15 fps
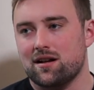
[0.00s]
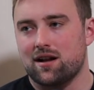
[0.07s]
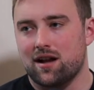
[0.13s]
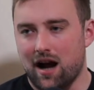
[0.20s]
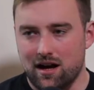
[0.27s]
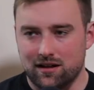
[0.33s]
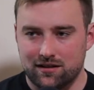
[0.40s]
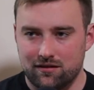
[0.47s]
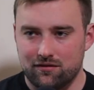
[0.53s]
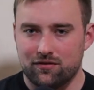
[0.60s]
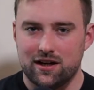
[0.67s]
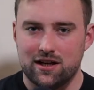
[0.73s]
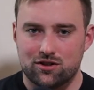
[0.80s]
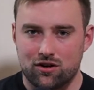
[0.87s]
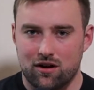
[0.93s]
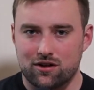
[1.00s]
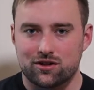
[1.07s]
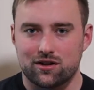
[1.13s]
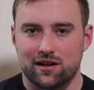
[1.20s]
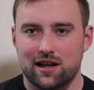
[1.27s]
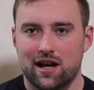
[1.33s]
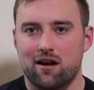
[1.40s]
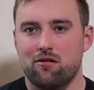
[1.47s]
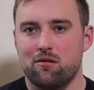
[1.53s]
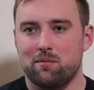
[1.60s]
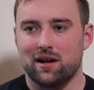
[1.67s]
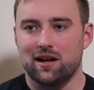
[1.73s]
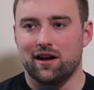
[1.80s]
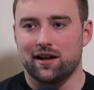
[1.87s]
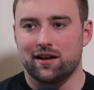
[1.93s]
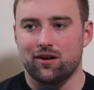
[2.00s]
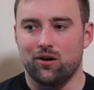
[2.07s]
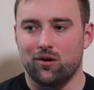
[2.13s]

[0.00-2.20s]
cognitive restructuring there would be like